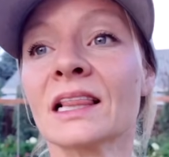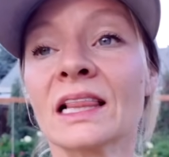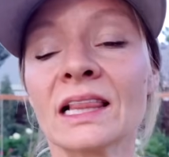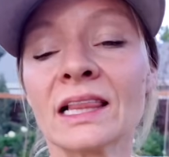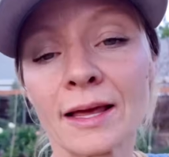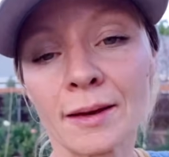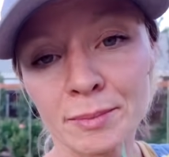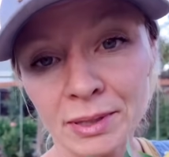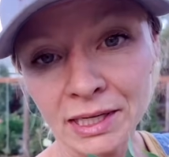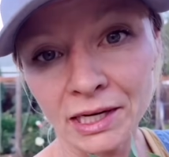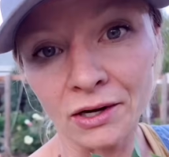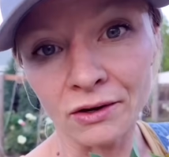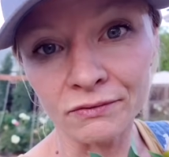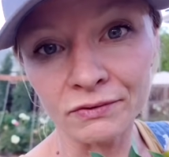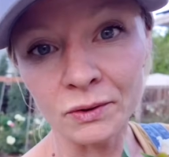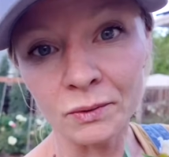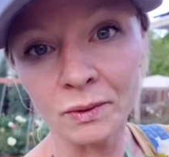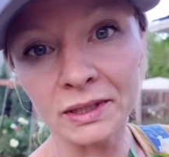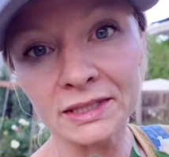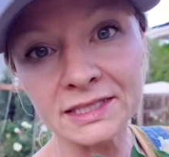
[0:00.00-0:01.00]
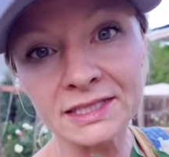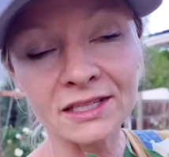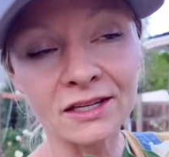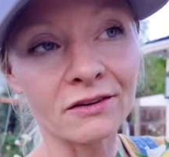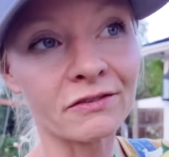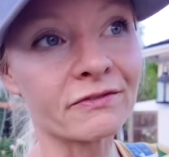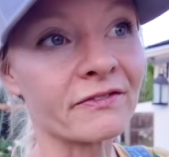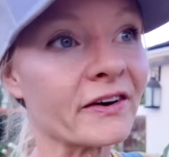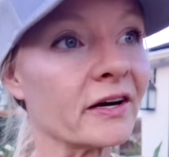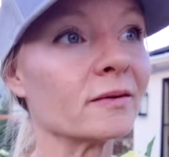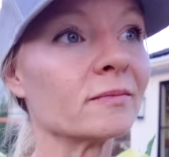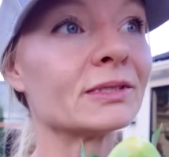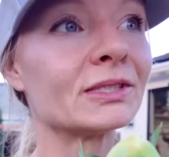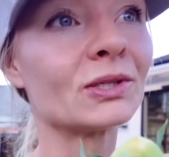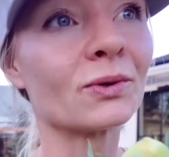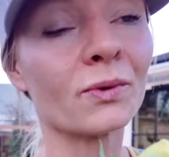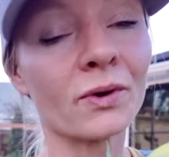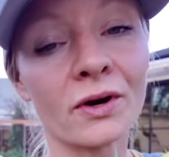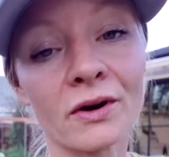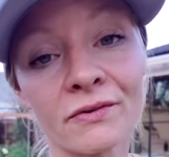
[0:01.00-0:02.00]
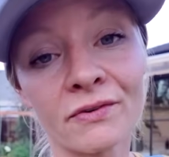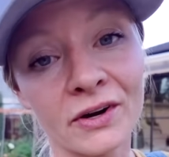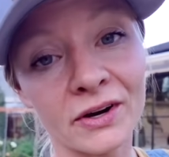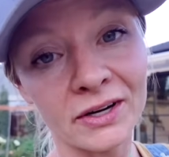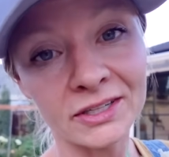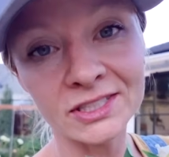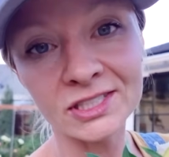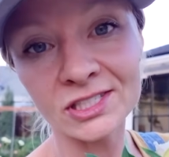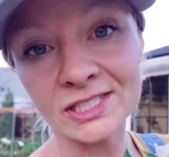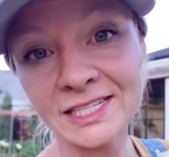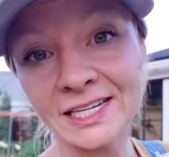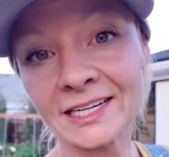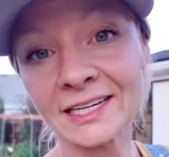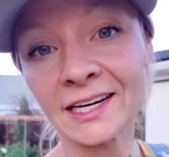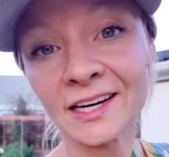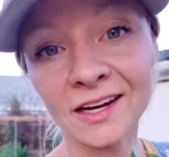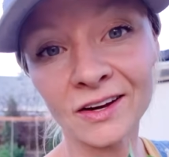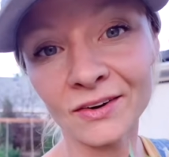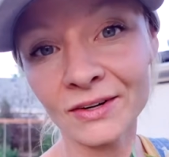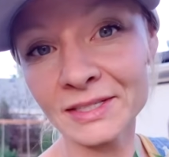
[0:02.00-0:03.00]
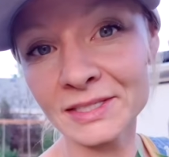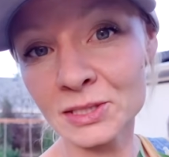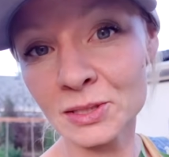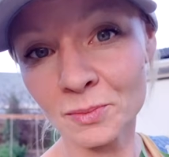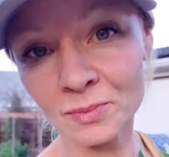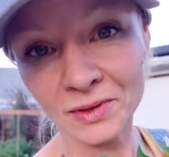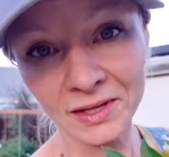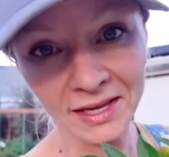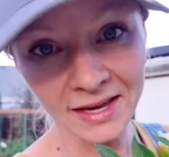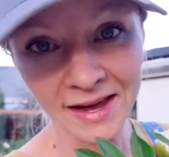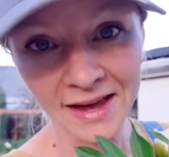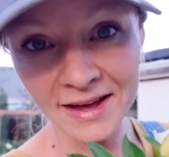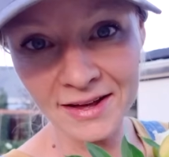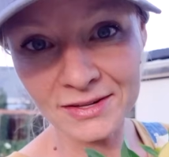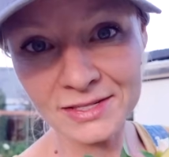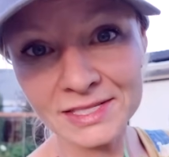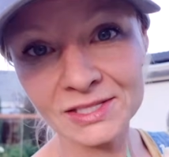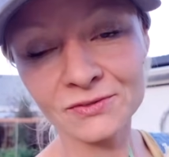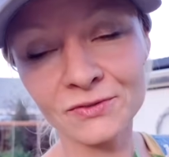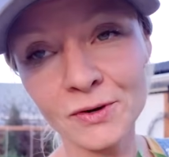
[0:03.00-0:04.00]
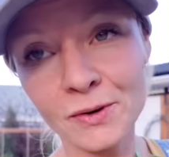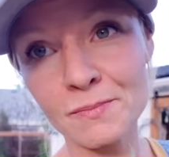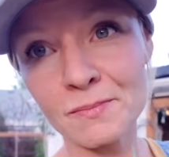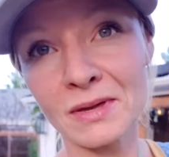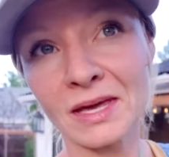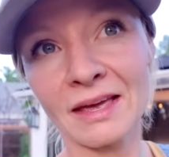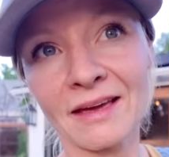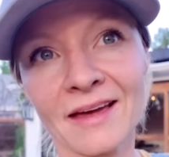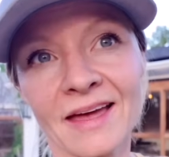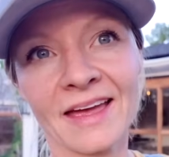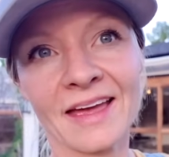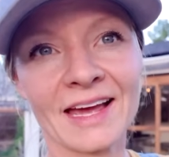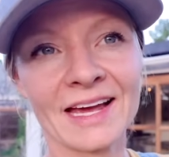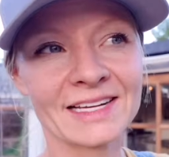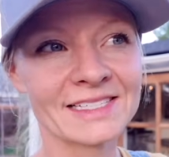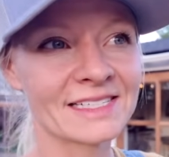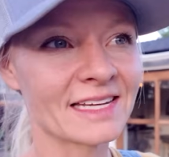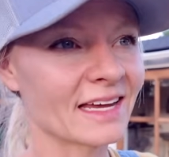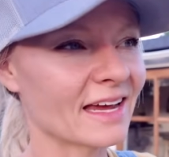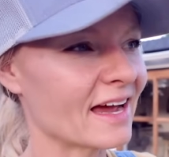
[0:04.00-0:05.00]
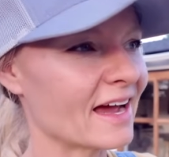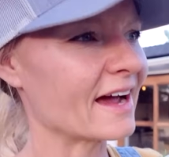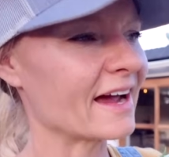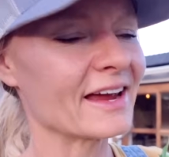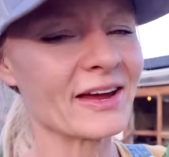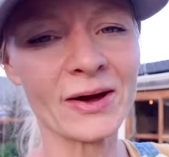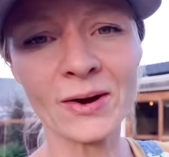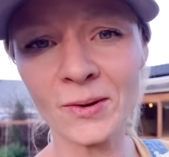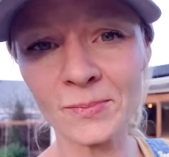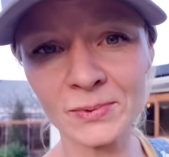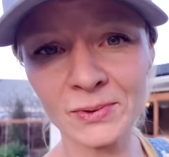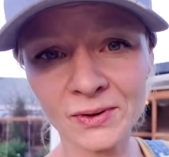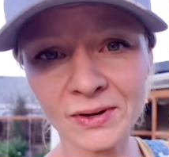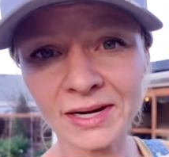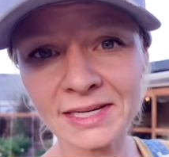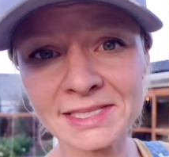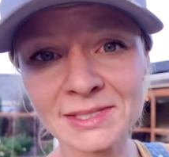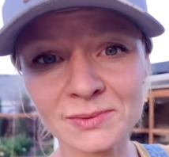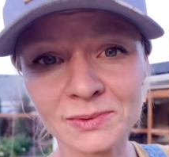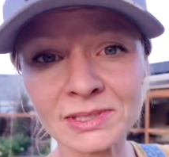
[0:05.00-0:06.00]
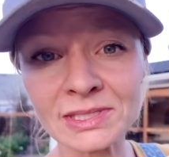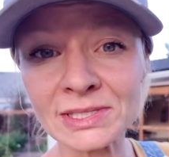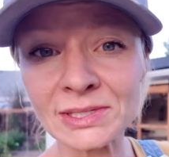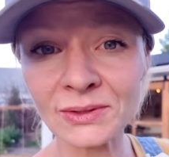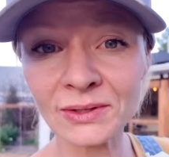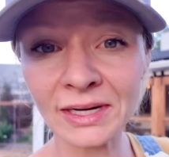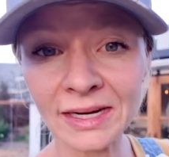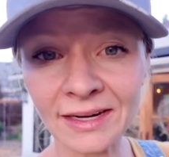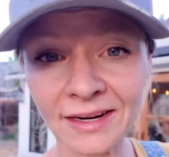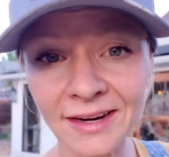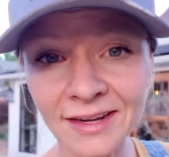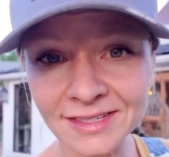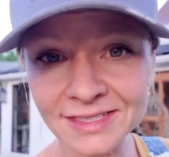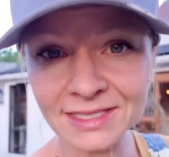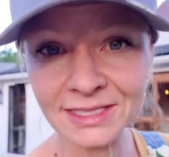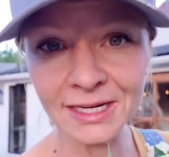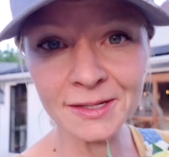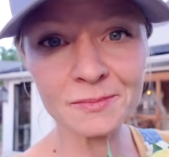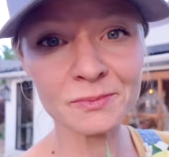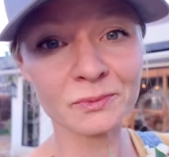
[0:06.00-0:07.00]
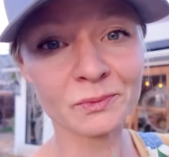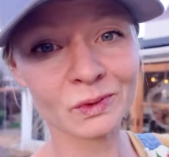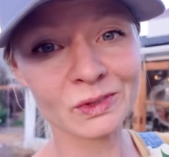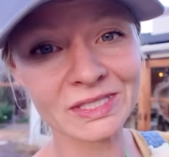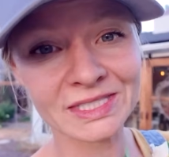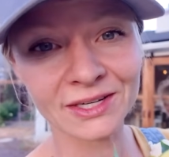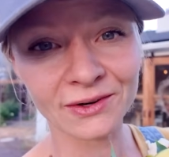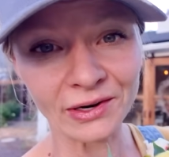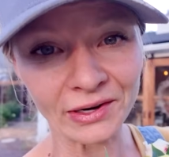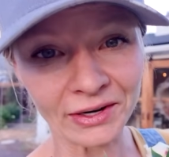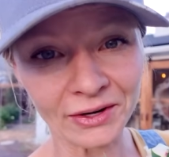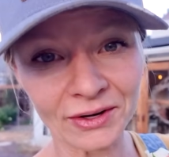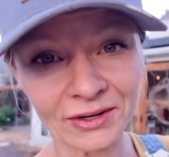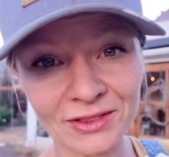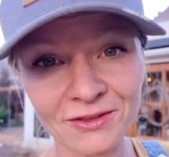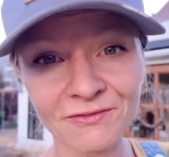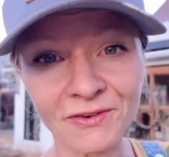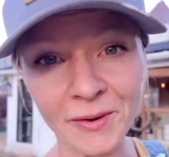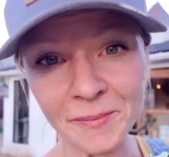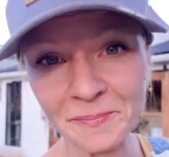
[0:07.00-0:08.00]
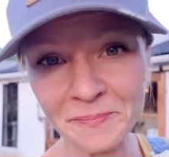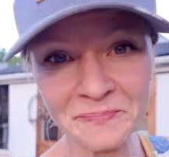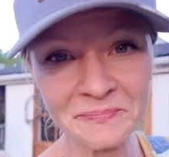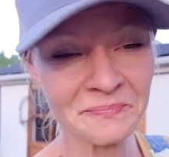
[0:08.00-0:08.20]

Let me know if you want to see a farm tour, if you're interested in hearing something else from me, and I hope you guys will tune in next time. We'll see you around here at the farm.